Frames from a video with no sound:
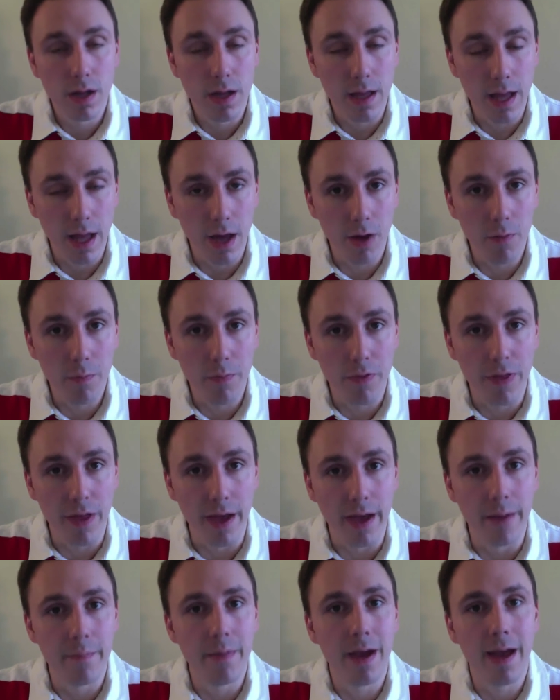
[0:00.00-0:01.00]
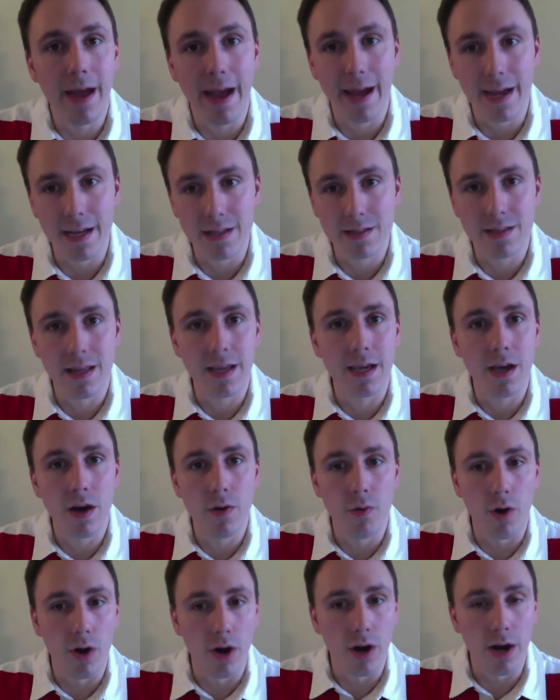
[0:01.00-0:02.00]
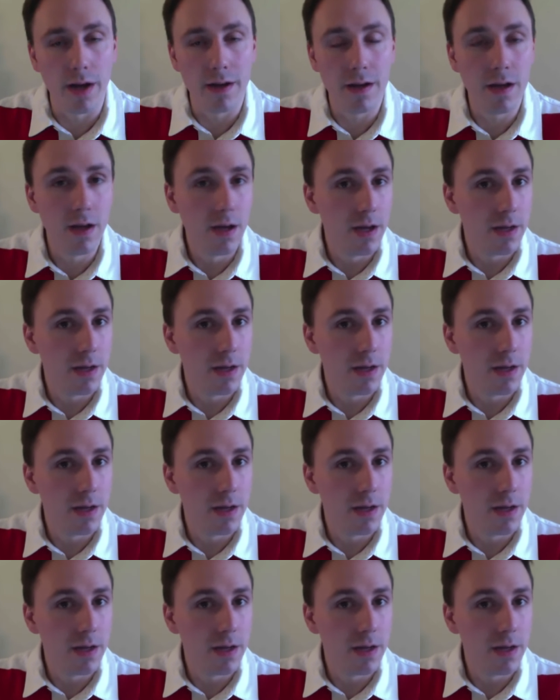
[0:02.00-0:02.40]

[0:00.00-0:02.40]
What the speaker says: help them as they go on,